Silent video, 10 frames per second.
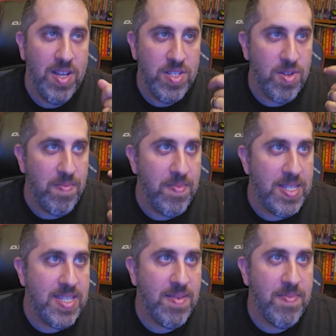So
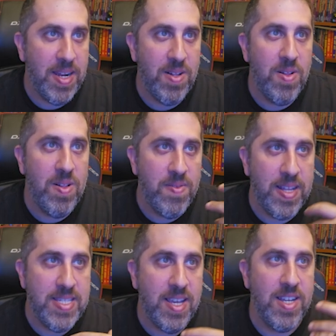Mystic Metal
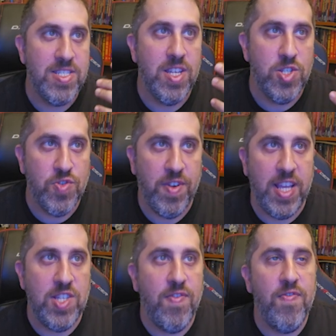lets us
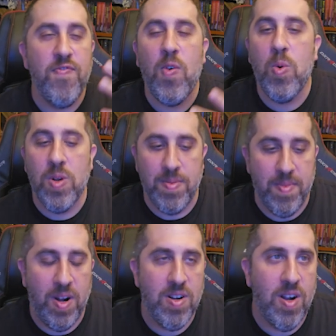transform
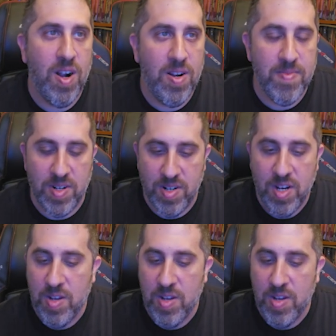our armor.